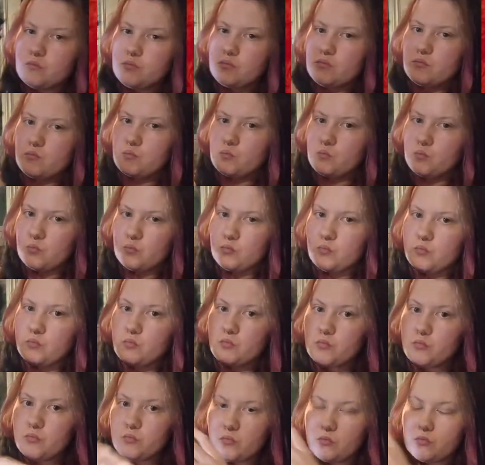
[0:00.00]
all of this
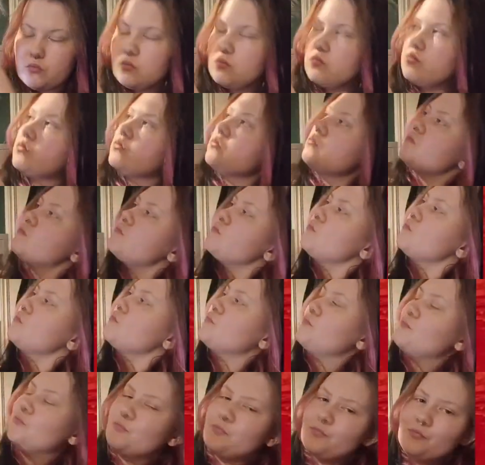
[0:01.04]
fur, I
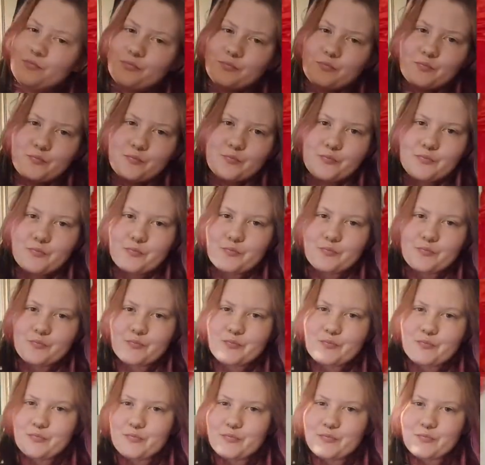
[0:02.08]
inhaled so much and I
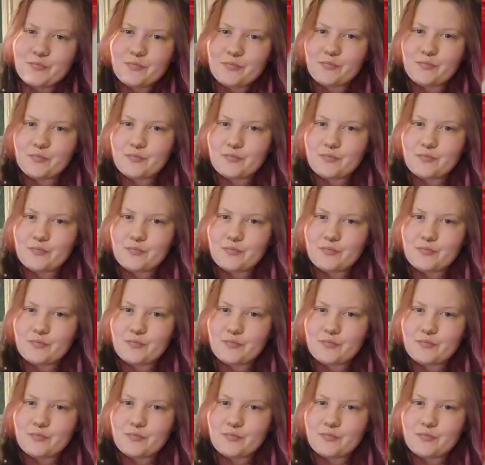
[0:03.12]
needed a break.